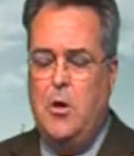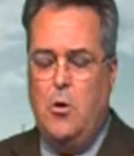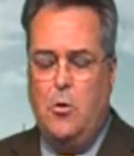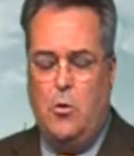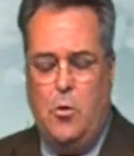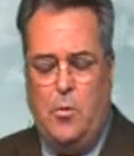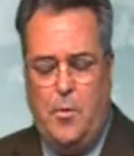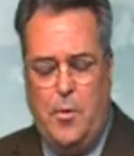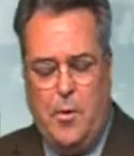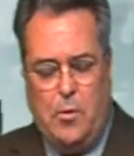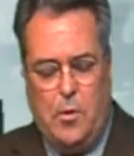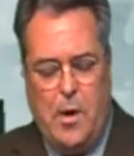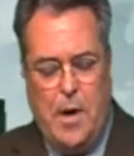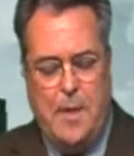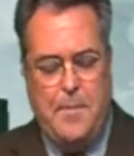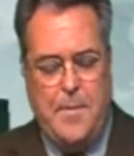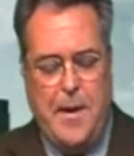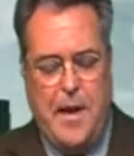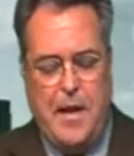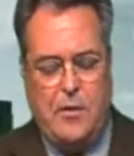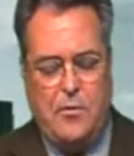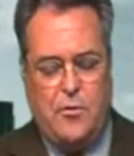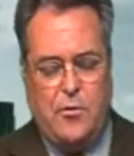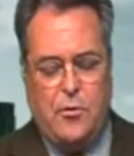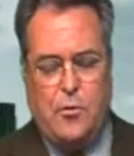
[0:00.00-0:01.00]
We'll be right
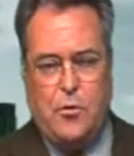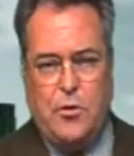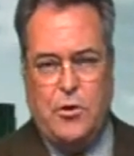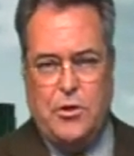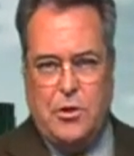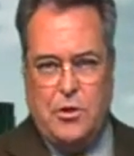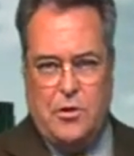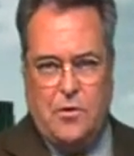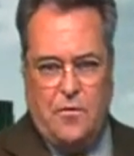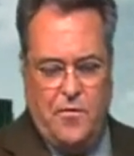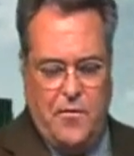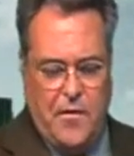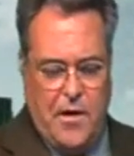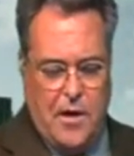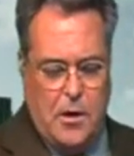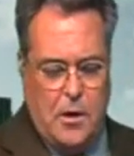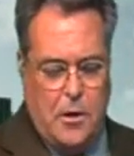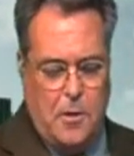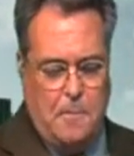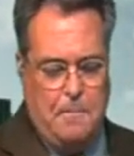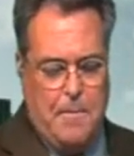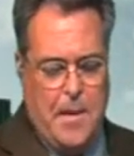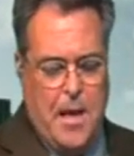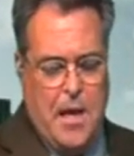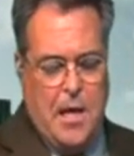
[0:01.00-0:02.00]
back with Kristen
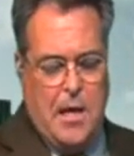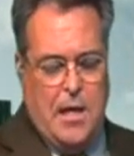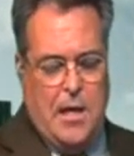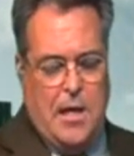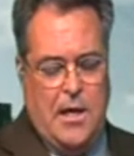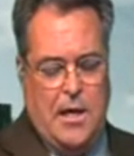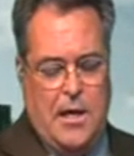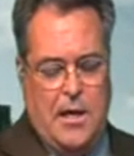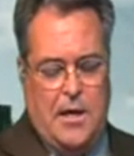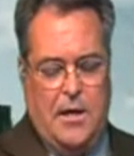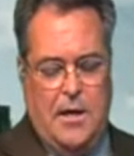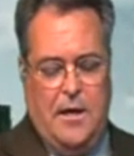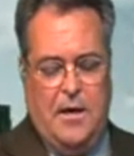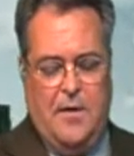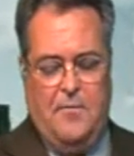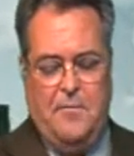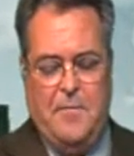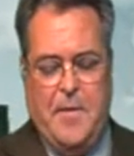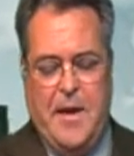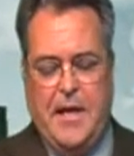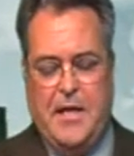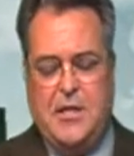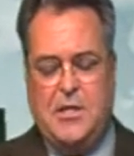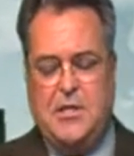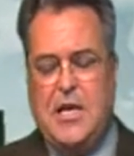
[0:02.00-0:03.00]
O'Farrell of
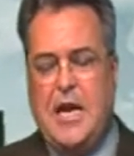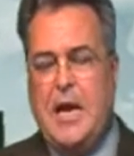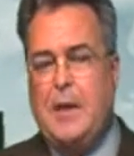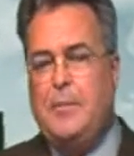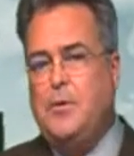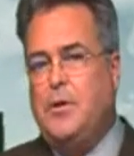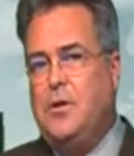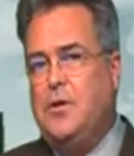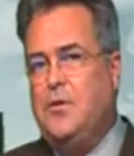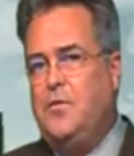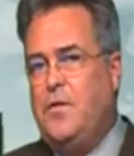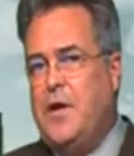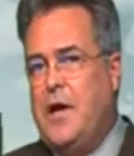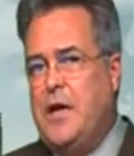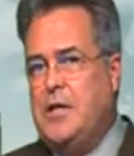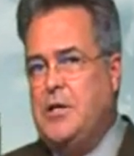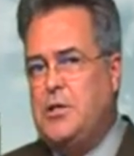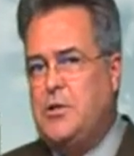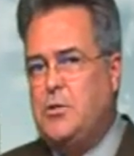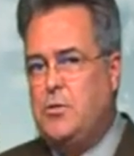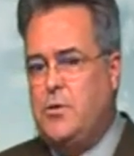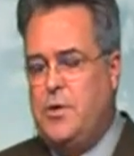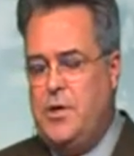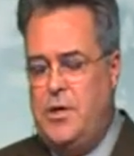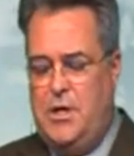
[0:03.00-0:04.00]
Managed Capital
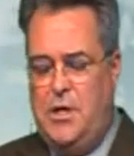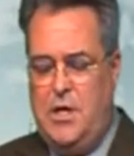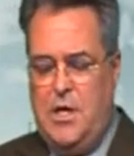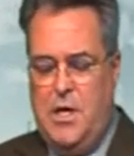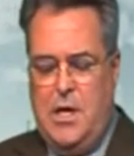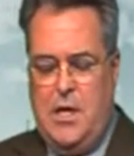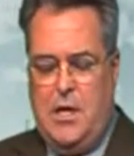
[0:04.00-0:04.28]
Advisory